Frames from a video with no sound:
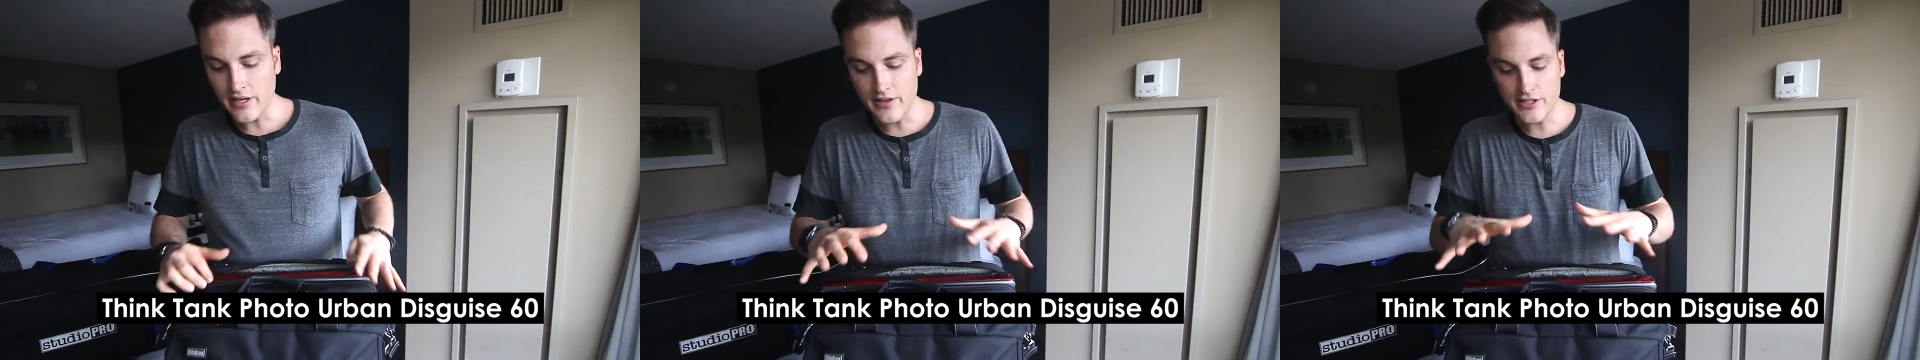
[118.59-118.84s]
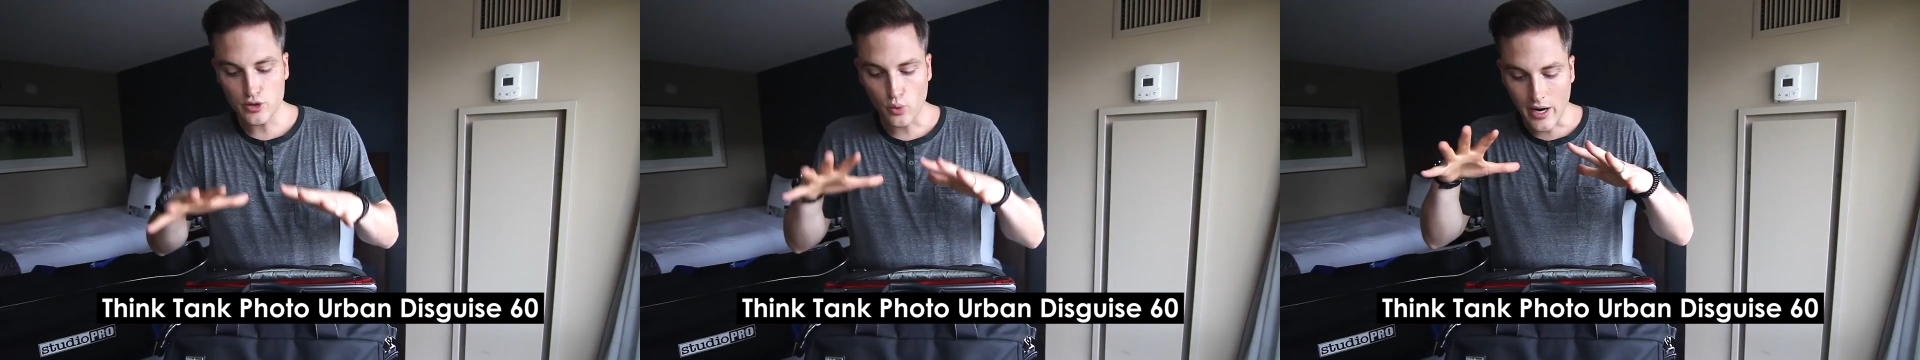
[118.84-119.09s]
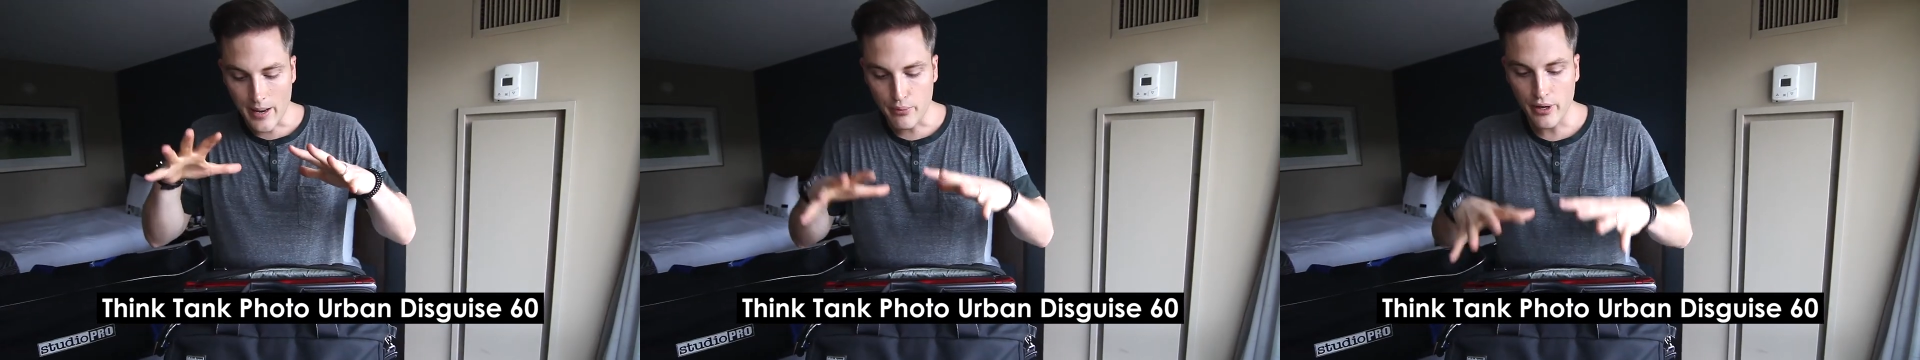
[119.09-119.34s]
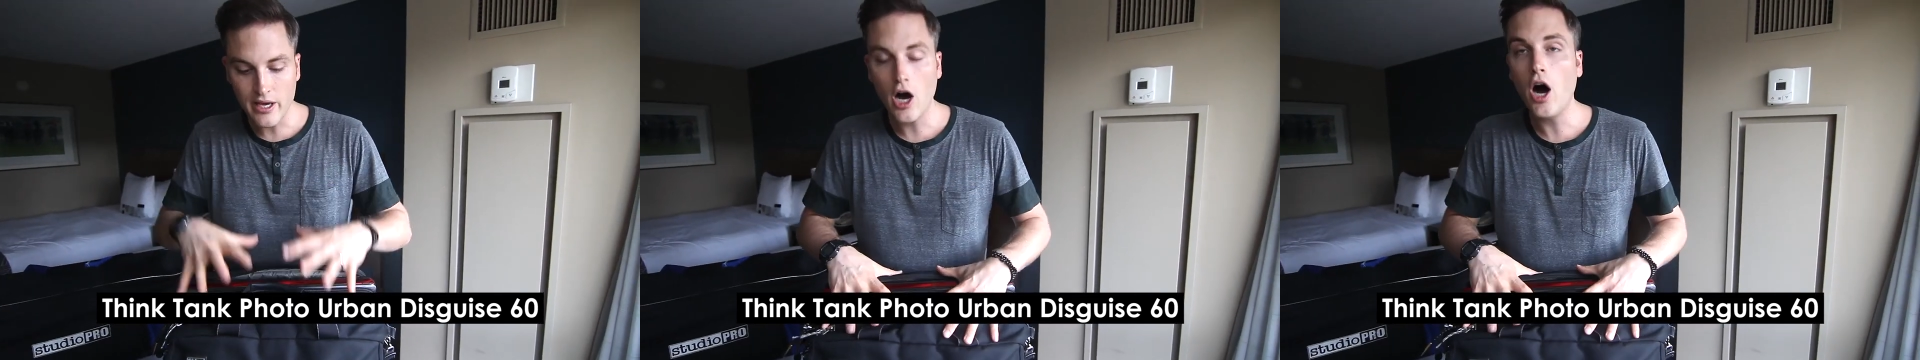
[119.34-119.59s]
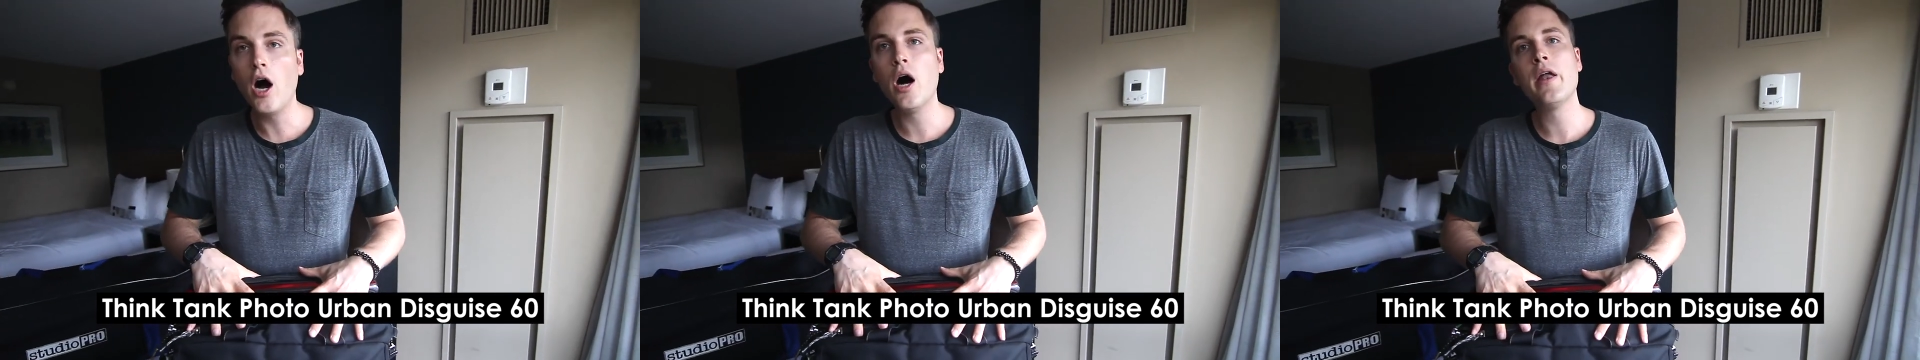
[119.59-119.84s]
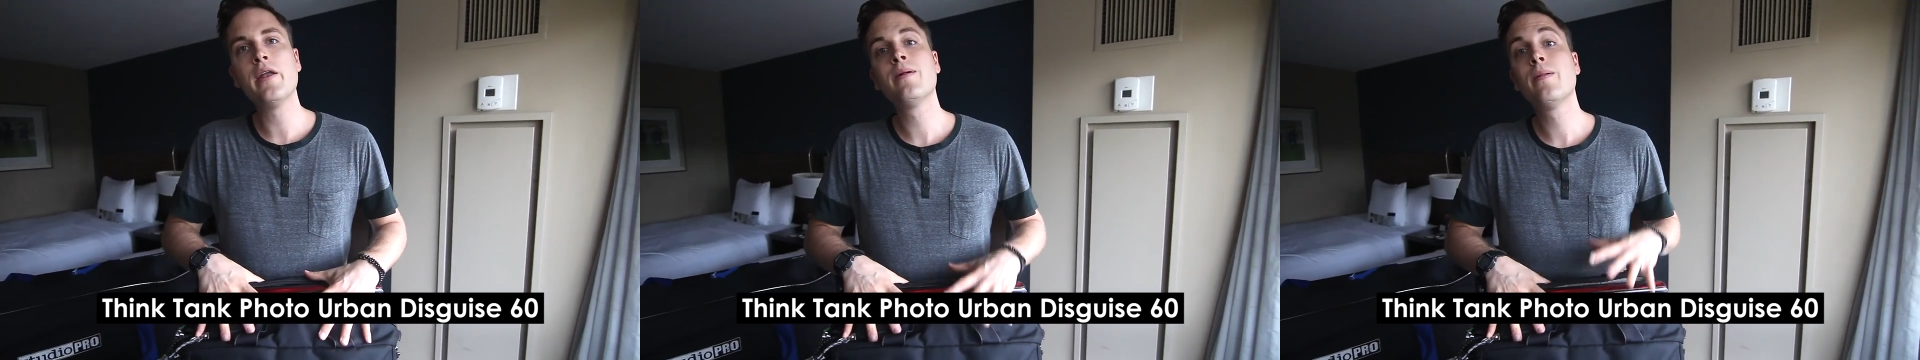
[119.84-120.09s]
and this is what I bring
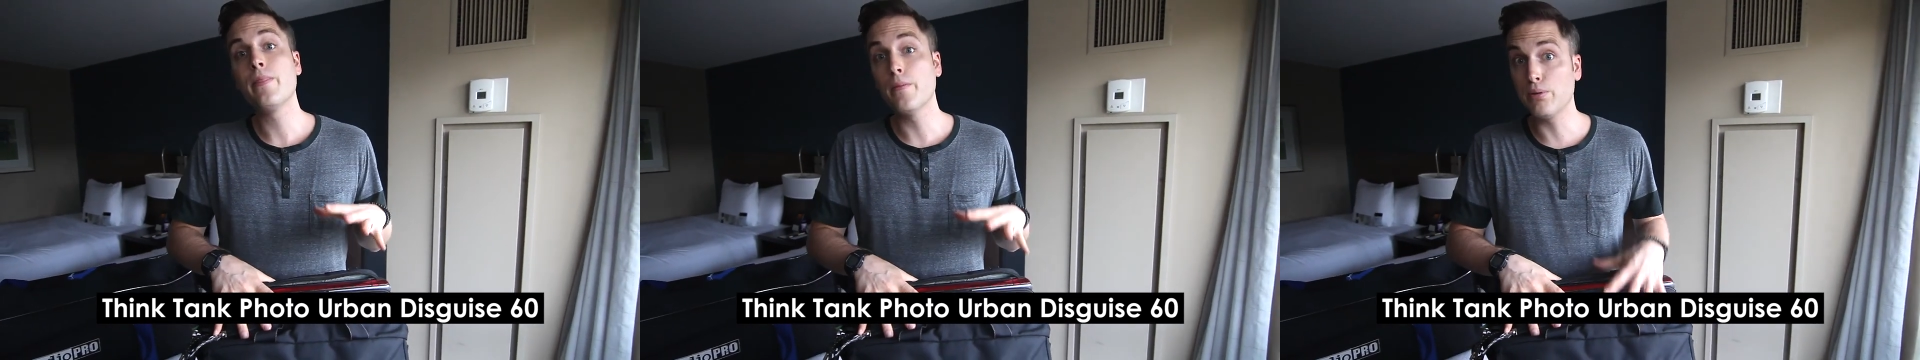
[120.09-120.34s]
on the